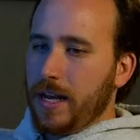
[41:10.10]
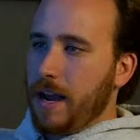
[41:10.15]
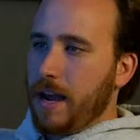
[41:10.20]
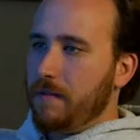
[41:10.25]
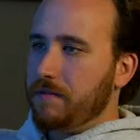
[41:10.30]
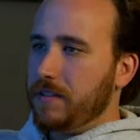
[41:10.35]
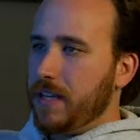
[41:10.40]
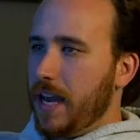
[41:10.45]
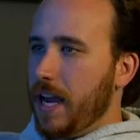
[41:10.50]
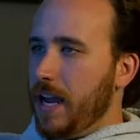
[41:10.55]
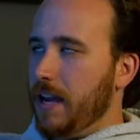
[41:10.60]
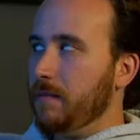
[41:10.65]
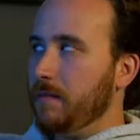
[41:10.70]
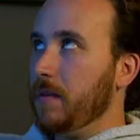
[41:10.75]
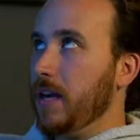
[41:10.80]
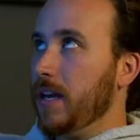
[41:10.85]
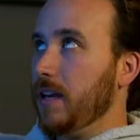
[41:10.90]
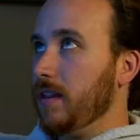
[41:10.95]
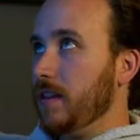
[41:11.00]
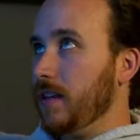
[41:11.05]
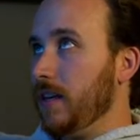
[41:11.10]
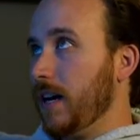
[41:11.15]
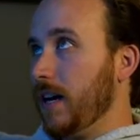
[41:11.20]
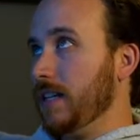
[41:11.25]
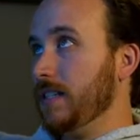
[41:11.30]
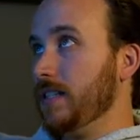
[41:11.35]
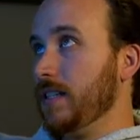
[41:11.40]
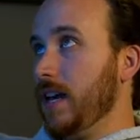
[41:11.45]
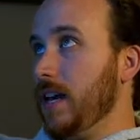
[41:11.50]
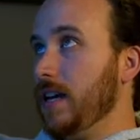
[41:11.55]
have to hand make the
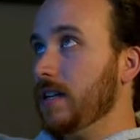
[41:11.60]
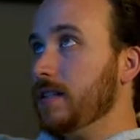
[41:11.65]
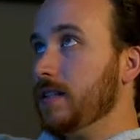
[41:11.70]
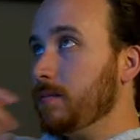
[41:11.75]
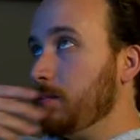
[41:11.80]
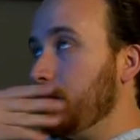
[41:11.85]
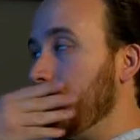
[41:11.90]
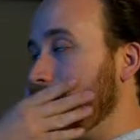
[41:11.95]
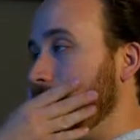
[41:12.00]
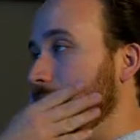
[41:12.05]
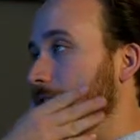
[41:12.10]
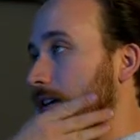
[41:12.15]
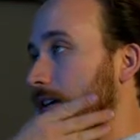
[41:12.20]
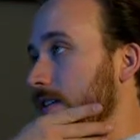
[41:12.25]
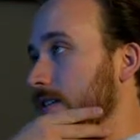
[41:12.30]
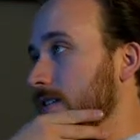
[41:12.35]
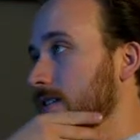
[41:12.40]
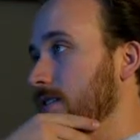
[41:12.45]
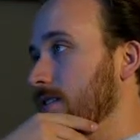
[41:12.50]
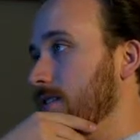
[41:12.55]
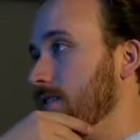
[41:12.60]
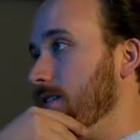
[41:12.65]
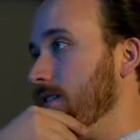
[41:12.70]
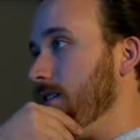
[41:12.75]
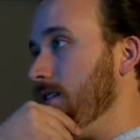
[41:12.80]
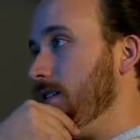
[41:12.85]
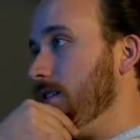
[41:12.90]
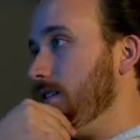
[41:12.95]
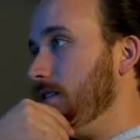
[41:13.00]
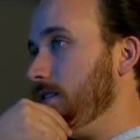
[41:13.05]
ice skates because
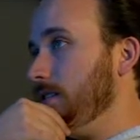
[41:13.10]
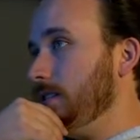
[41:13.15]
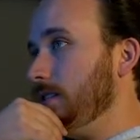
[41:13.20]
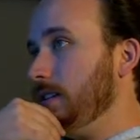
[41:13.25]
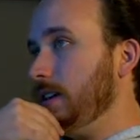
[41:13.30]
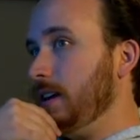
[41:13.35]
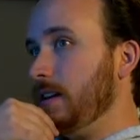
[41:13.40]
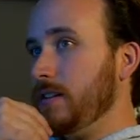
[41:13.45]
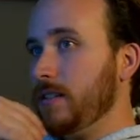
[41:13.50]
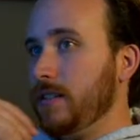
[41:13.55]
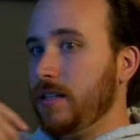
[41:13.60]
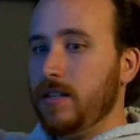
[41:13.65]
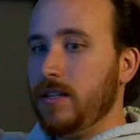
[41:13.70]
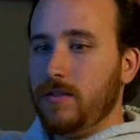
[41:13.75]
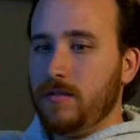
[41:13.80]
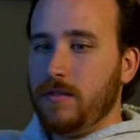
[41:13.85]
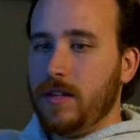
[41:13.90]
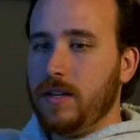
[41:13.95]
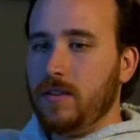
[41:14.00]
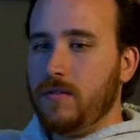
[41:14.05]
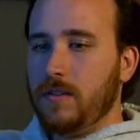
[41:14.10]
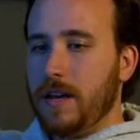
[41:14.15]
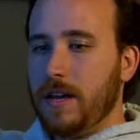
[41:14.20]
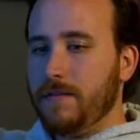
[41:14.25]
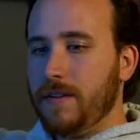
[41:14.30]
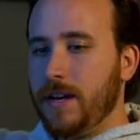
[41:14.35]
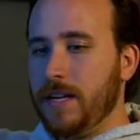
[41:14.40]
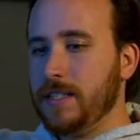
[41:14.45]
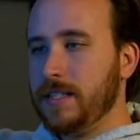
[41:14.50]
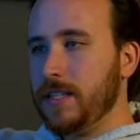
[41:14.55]
I guarantee you they don't
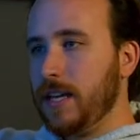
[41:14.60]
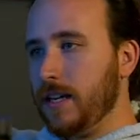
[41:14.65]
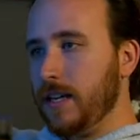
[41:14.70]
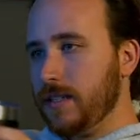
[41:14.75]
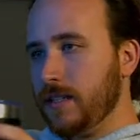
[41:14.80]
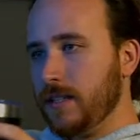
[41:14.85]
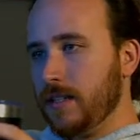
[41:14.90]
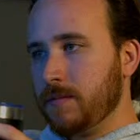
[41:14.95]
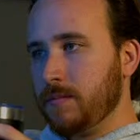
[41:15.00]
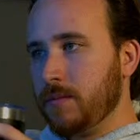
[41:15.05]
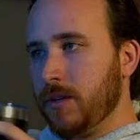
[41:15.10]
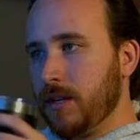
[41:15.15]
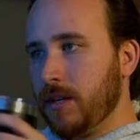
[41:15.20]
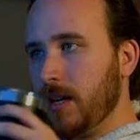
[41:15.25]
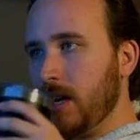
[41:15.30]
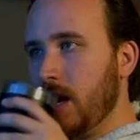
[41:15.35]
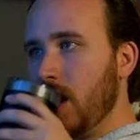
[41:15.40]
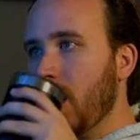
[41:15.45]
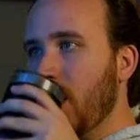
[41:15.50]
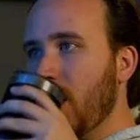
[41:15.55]
have ice skates in this plugin.